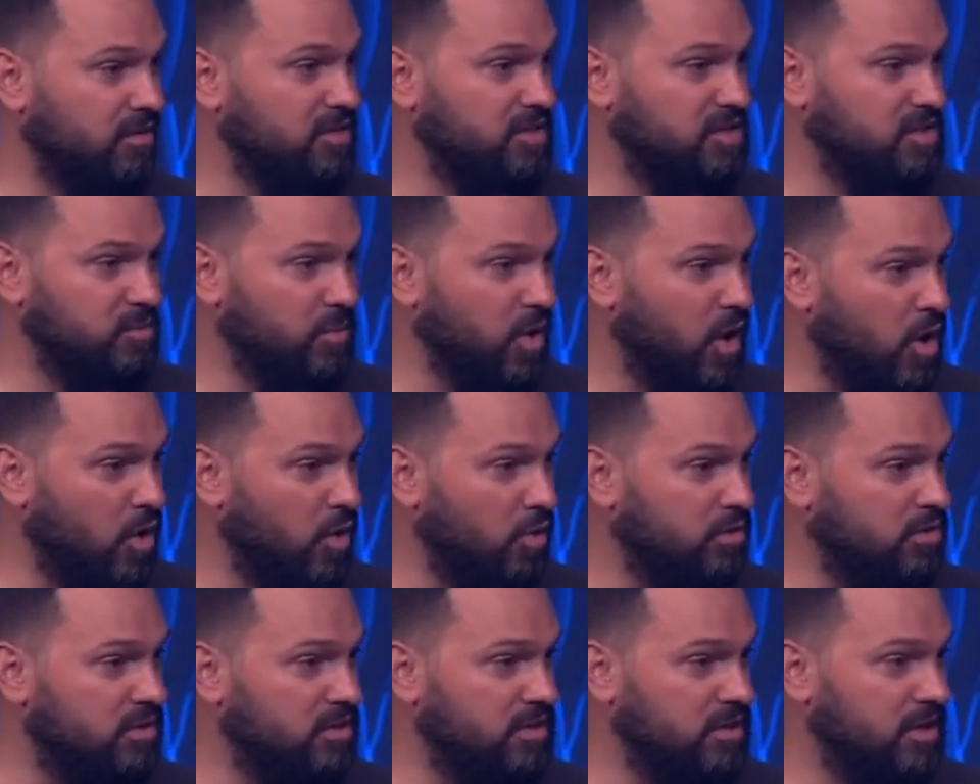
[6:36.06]

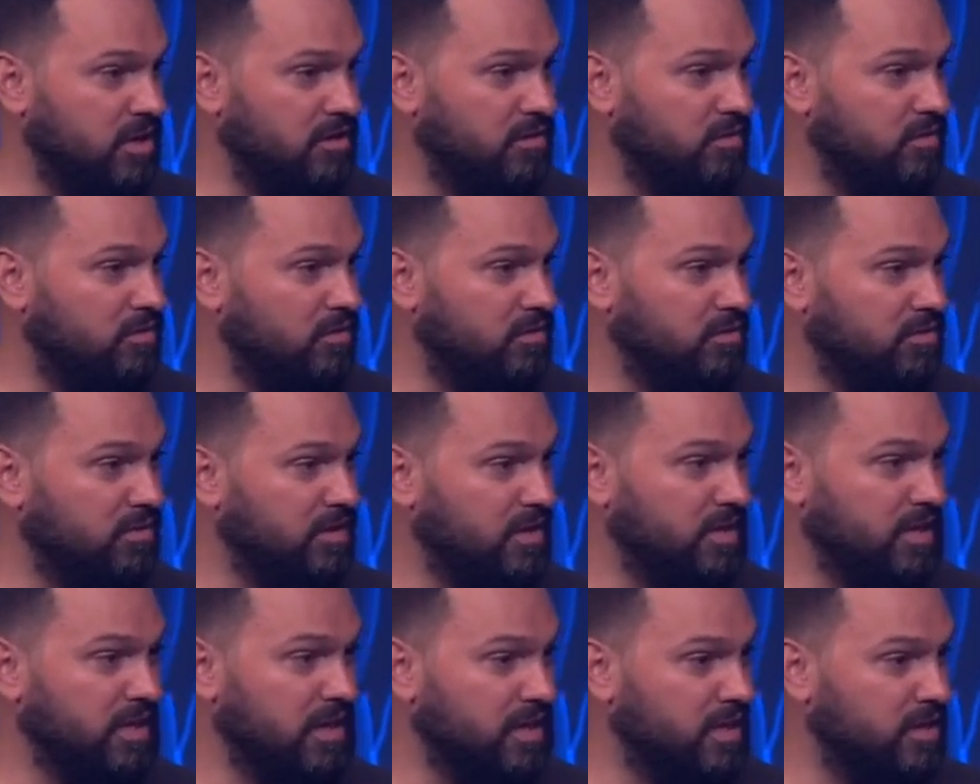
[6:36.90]
smoked, never
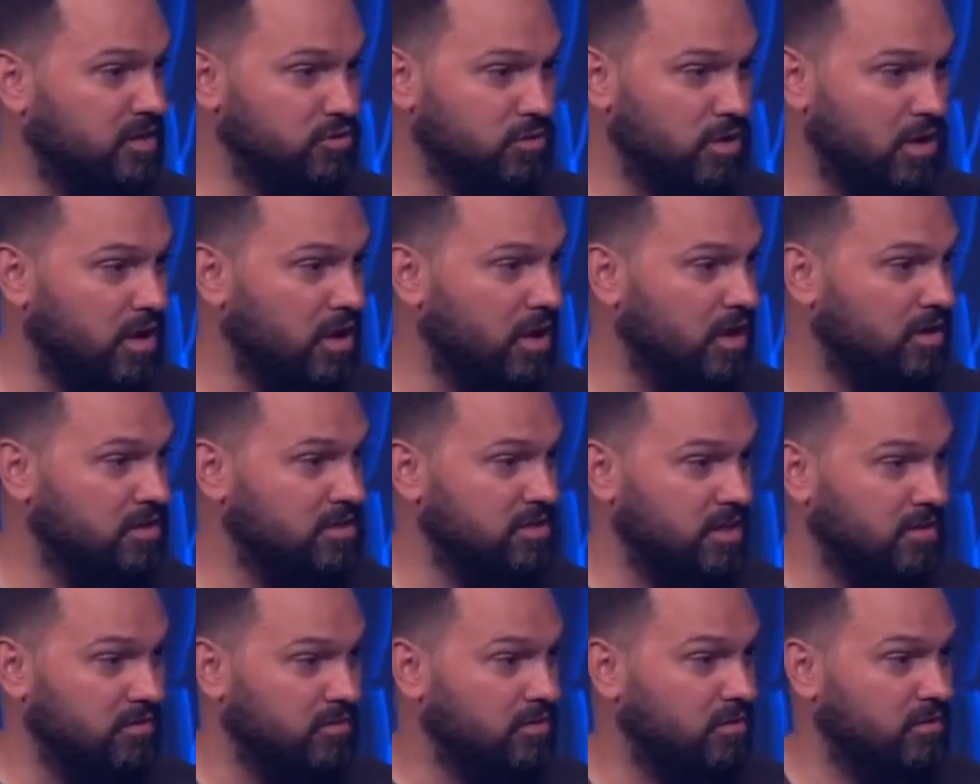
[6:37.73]
did any drugs,
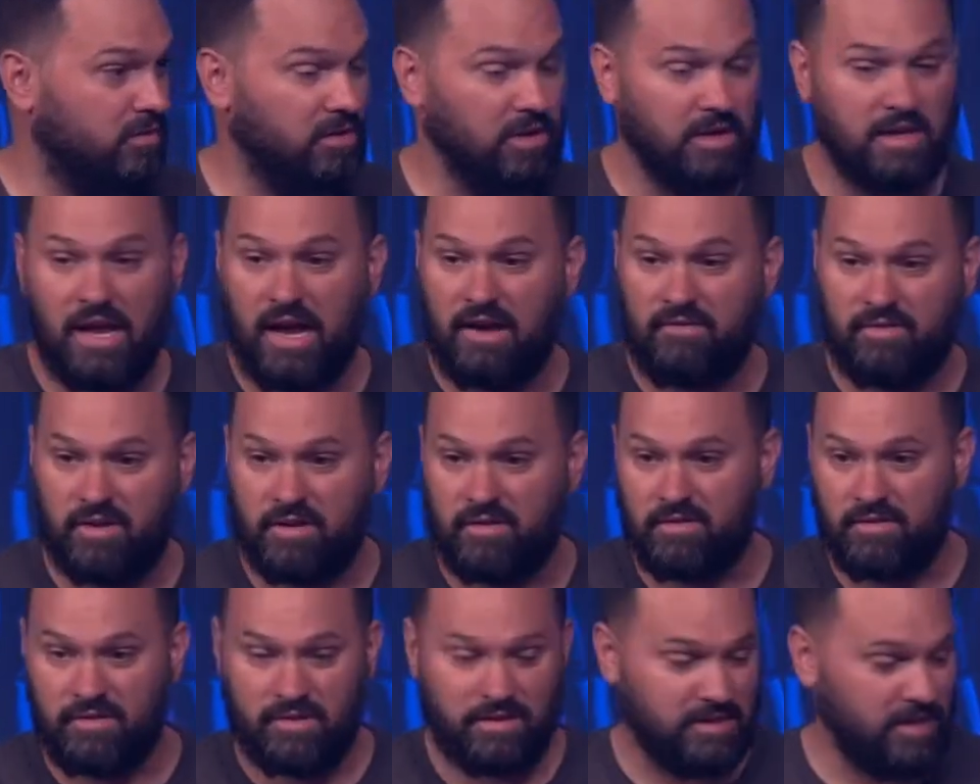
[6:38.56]
have
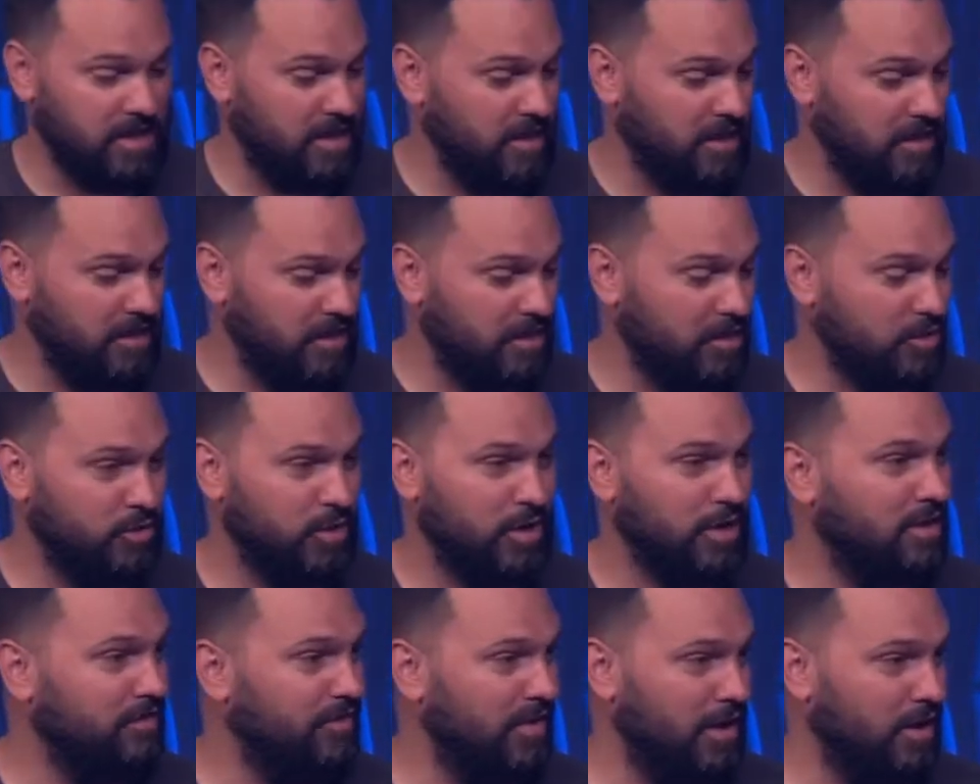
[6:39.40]
never even taken a
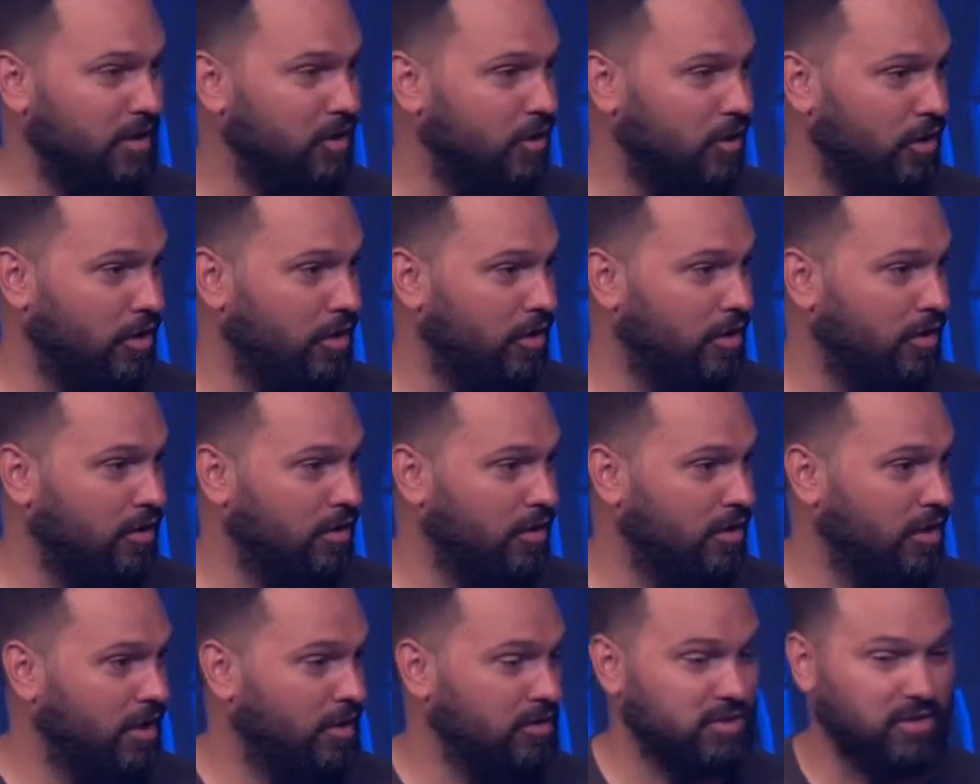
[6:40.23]
drink of alcohol.
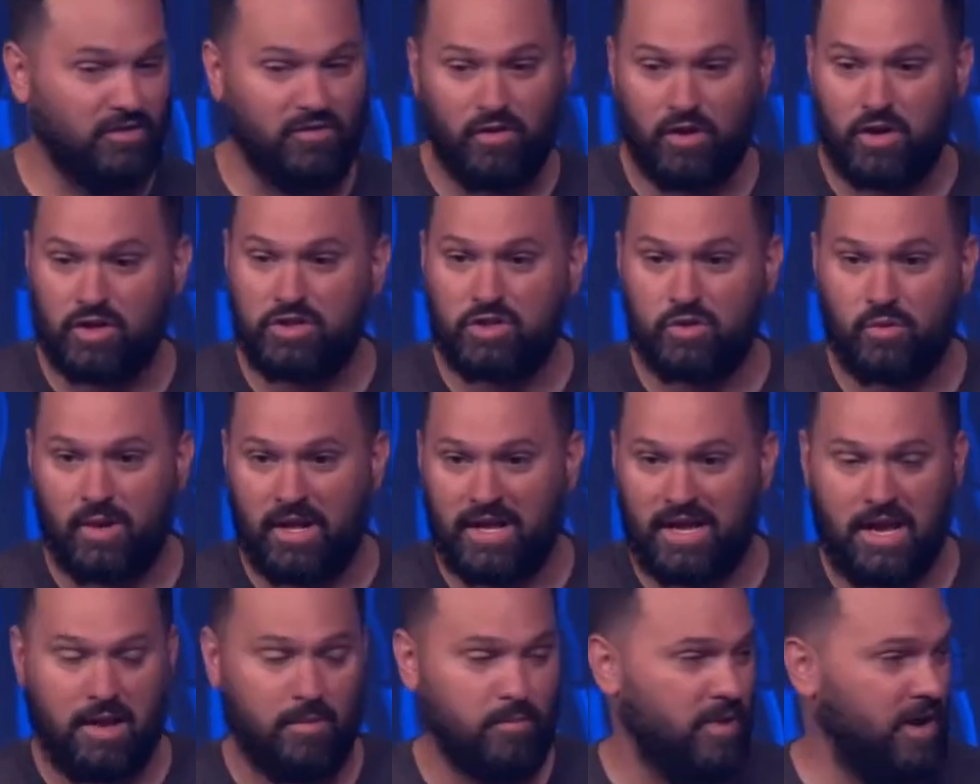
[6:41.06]
I was a virgin when
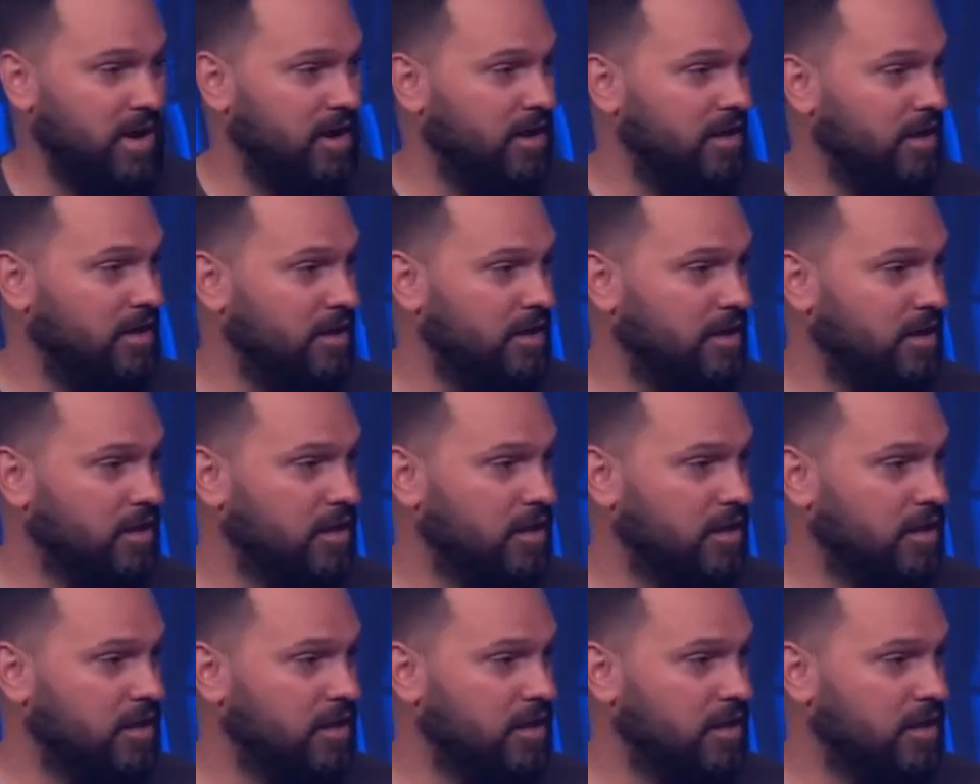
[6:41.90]
I got married.